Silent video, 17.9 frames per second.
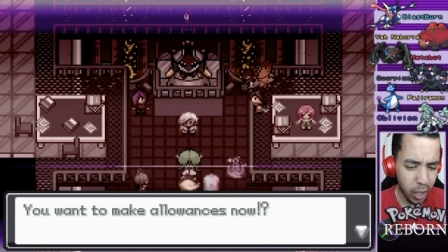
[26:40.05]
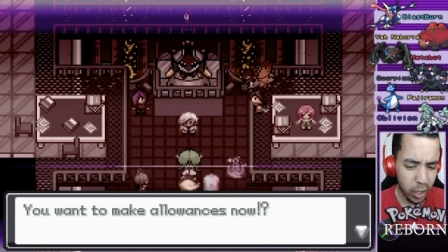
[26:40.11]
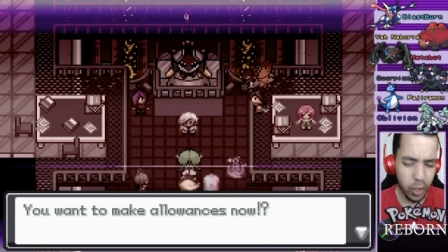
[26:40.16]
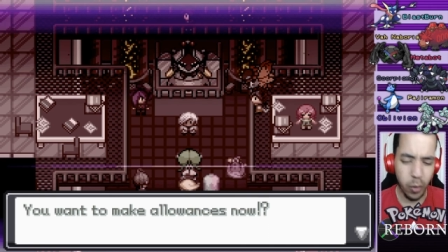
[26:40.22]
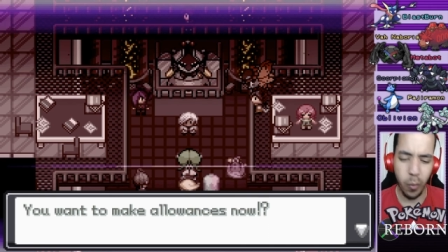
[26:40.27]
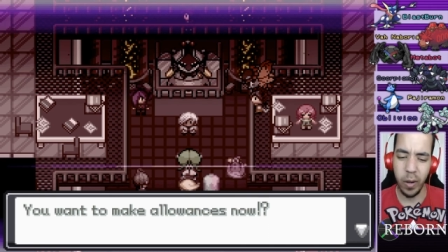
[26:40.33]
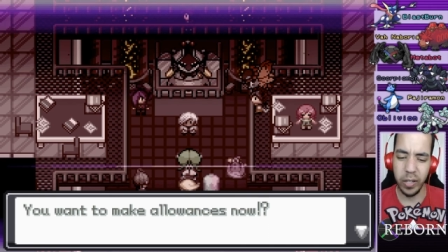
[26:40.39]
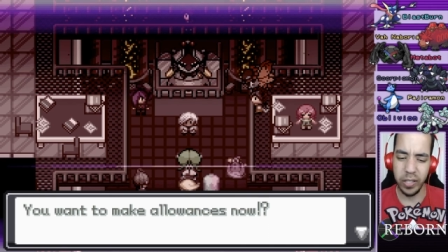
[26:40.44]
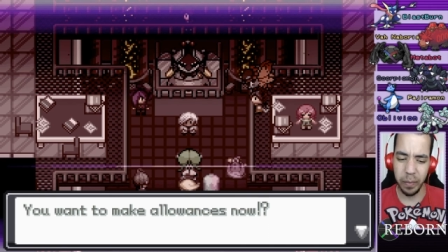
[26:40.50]

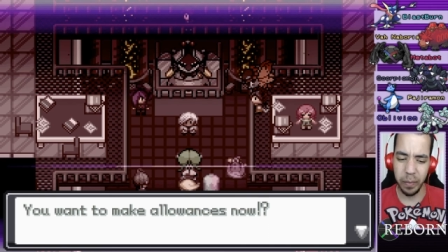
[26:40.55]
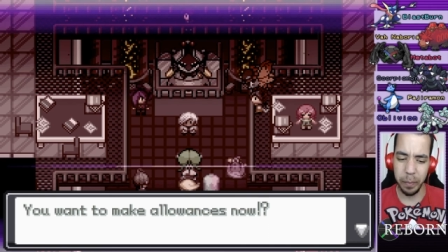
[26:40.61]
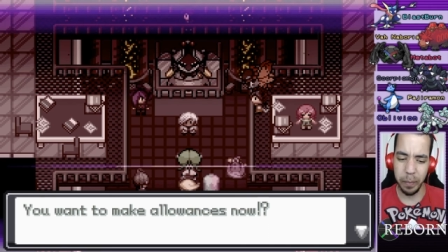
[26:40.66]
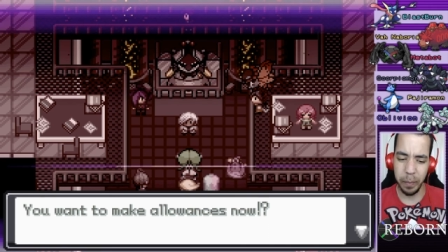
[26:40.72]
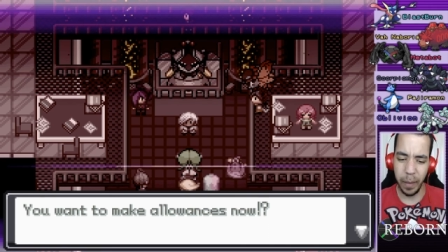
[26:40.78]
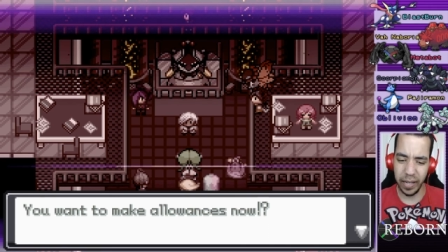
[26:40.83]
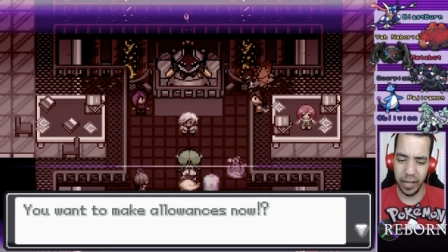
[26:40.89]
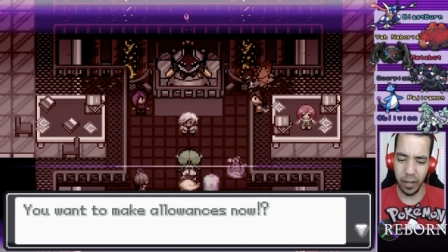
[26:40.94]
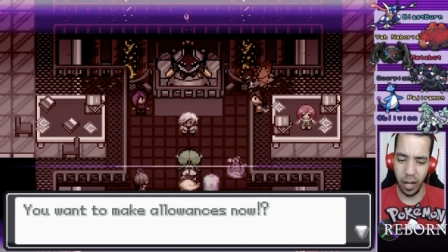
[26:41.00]
you want to
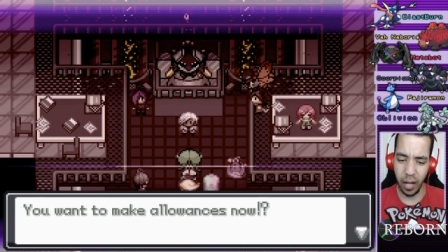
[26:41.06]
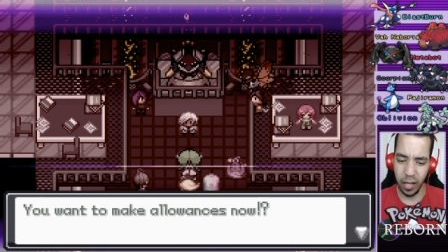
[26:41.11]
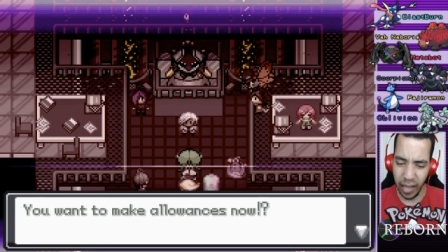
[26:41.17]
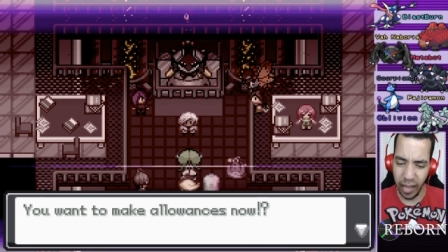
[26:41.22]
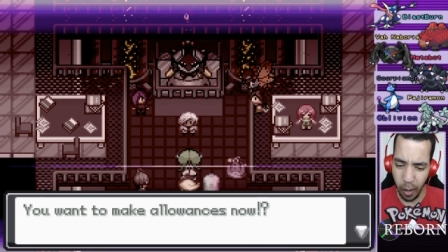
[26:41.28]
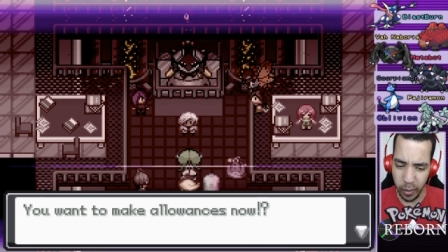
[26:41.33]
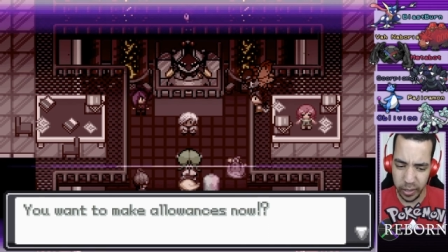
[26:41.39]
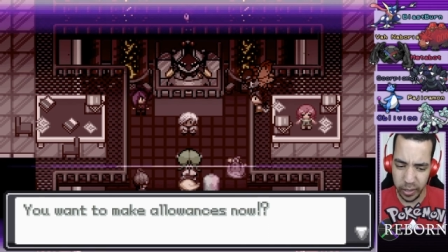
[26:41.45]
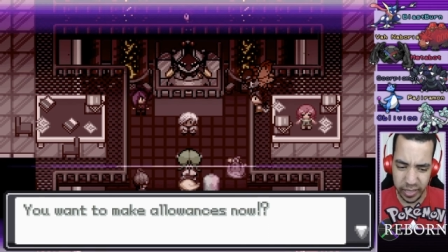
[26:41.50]
make
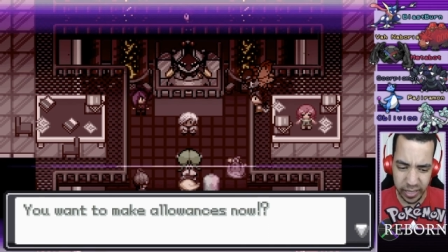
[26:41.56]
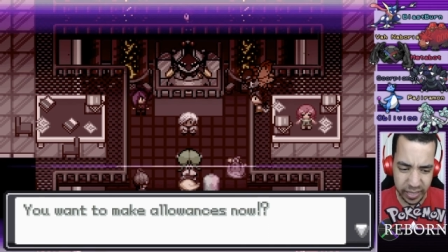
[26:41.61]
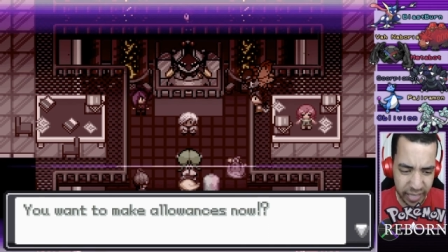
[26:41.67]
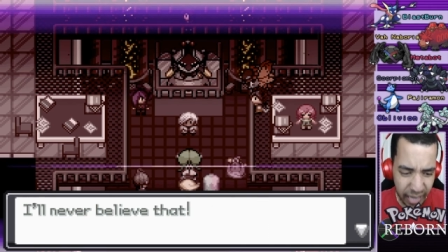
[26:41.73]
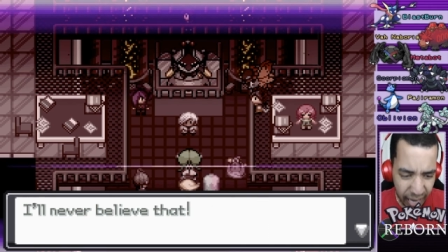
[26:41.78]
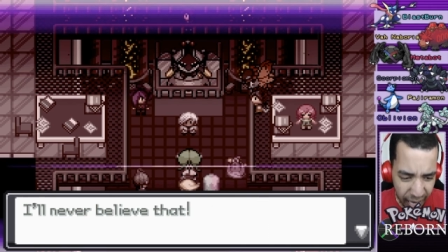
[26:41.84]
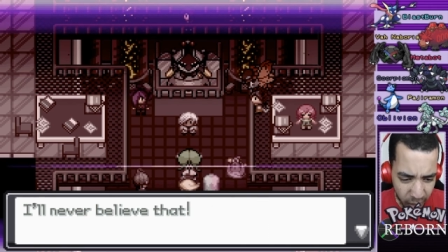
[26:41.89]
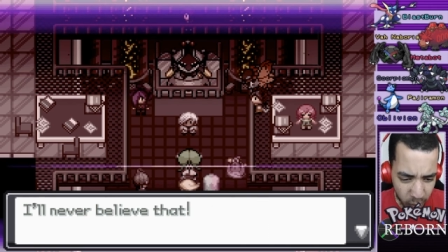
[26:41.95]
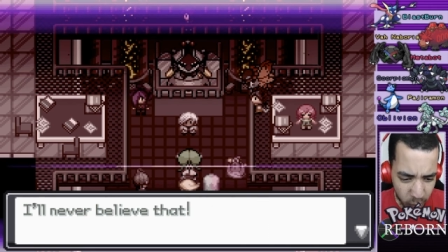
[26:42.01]
allowances
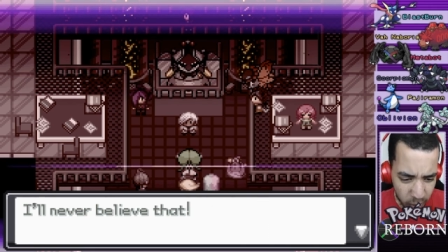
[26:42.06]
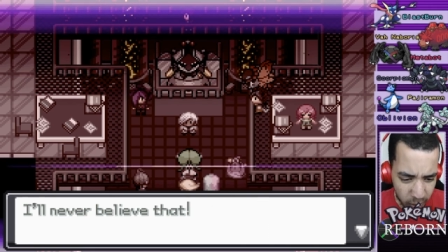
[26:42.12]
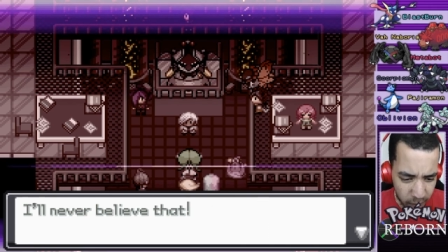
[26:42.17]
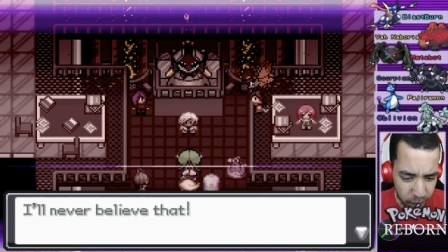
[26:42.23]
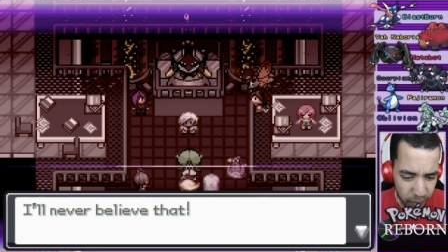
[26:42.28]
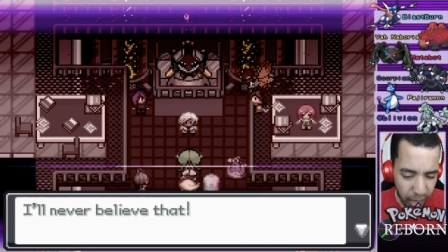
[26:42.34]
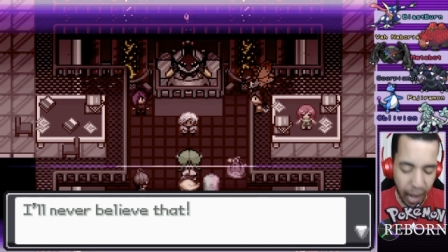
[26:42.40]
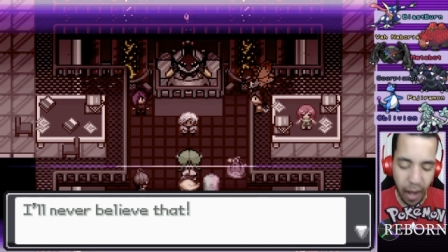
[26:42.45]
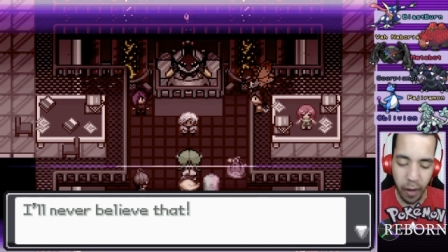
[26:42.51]
now?
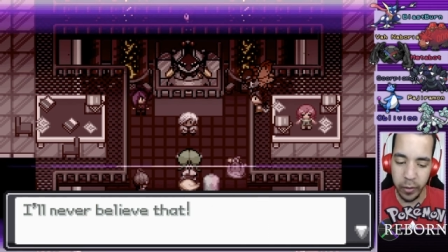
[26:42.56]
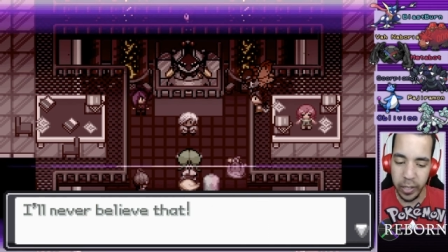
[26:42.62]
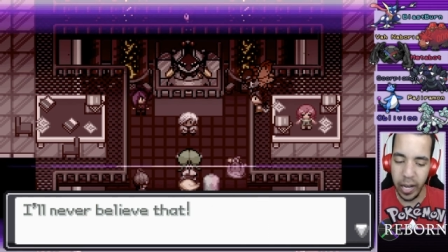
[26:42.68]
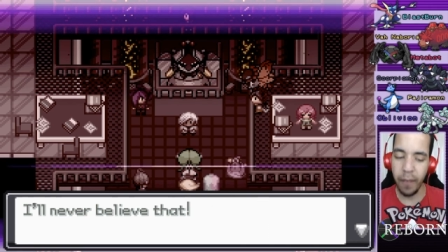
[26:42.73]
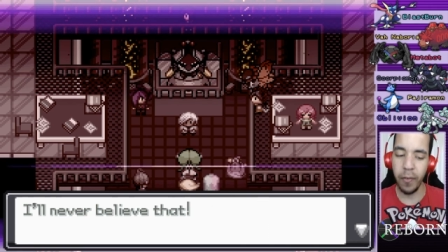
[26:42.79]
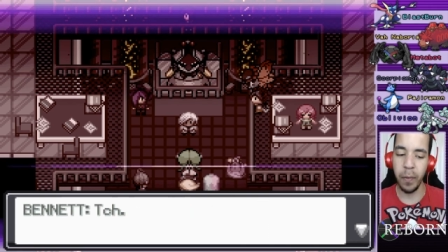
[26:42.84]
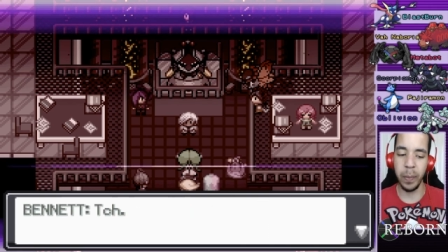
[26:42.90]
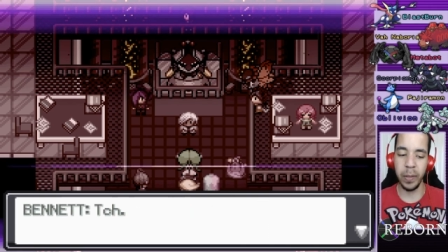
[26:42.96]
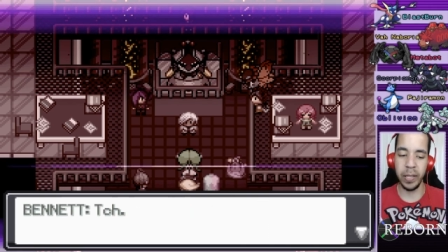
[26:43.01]
I'll
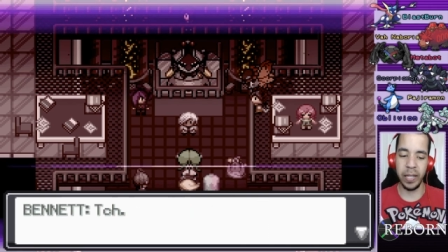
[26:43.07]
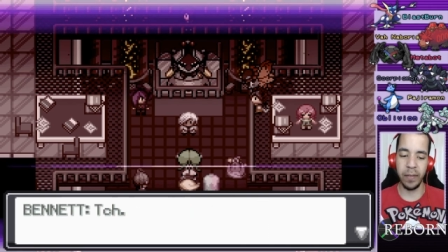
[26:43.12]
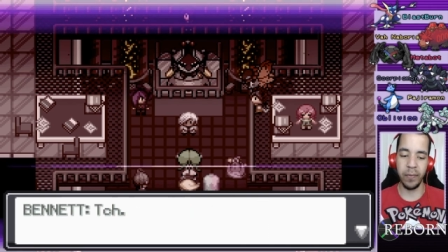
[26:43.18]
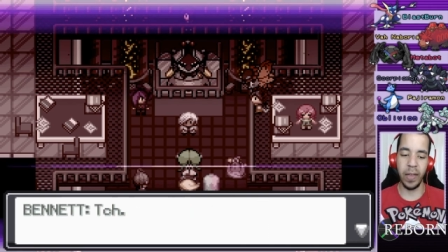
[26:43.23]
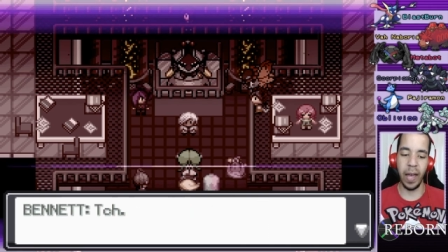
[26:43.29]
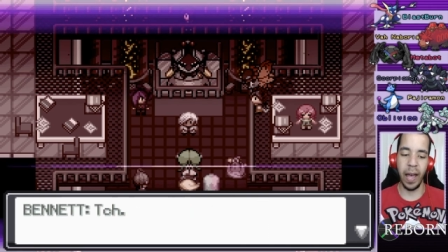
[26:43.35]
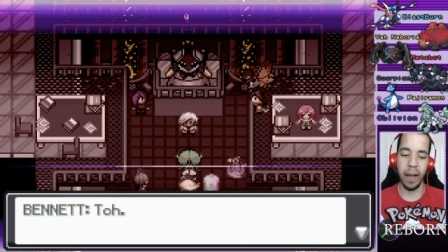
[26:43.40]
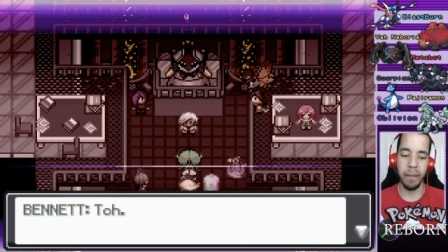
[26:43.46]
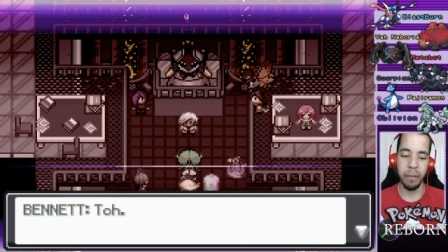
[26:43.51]
never believe
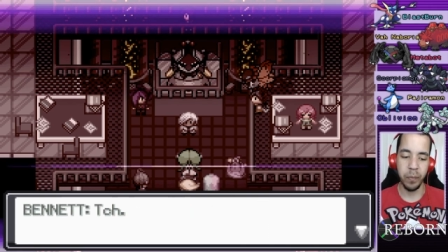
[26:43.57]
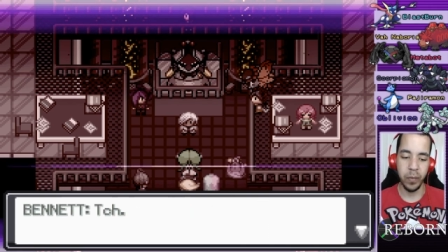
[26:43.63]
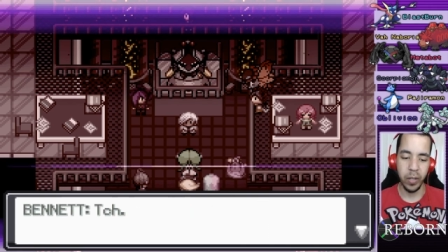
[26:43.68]
that.